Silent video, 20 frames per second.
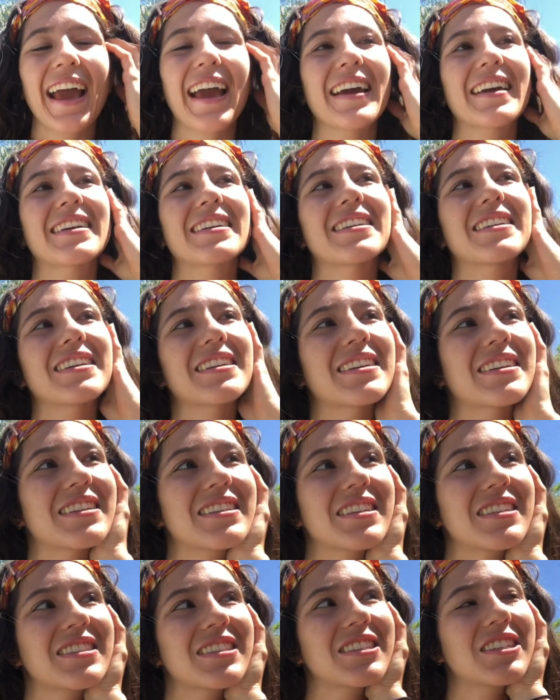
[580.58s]
And
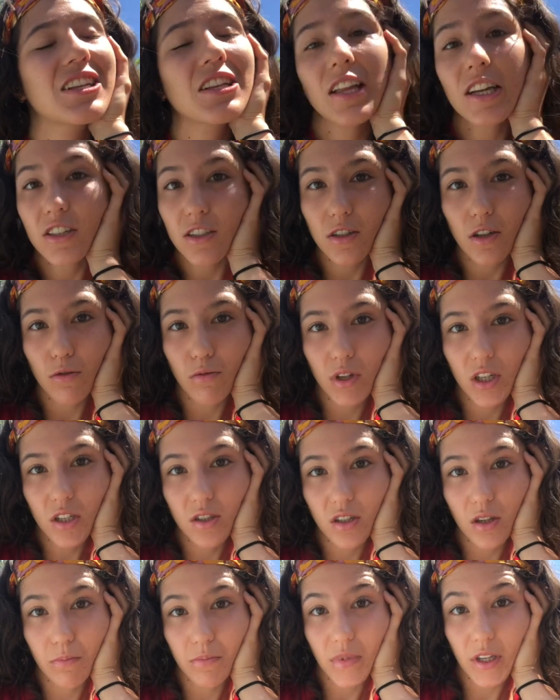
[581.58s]
let's go
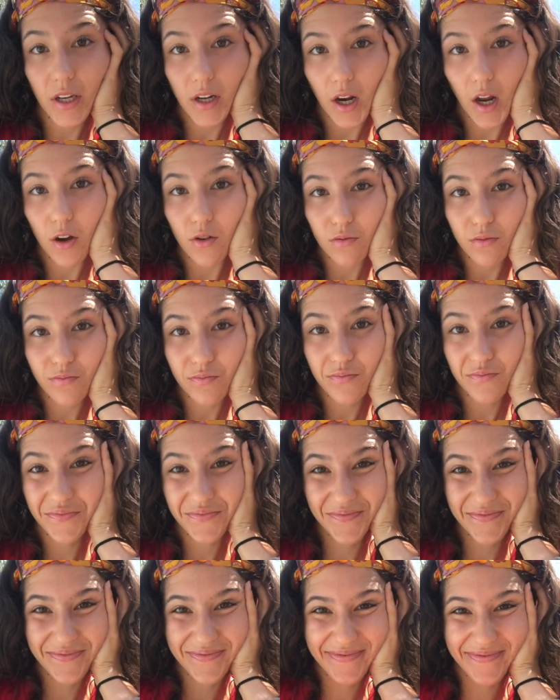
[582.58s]
eat
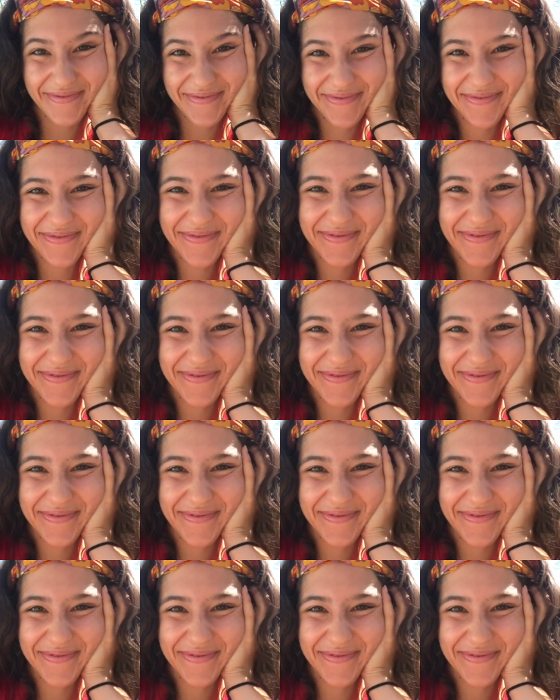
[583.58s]
something.